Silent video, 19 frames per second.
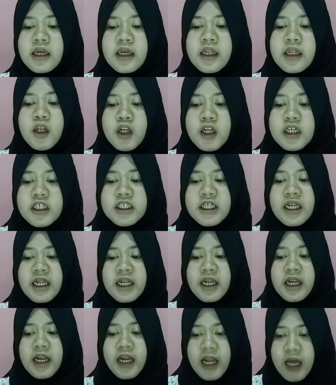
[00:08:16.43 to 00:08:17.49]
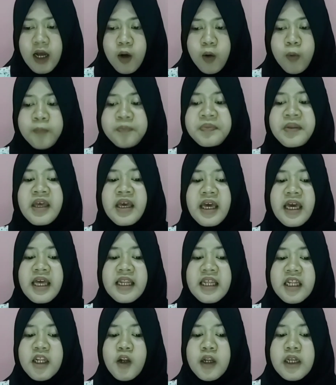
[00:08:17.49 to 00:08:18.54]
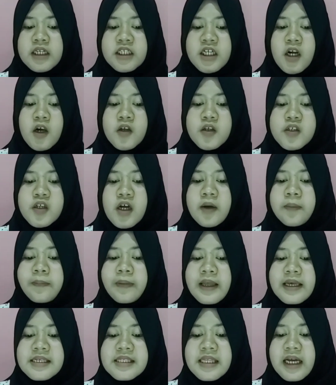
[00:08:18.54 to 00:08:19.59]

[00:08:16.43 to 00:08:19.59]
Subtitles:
Indonesian law. In Indonesia also applies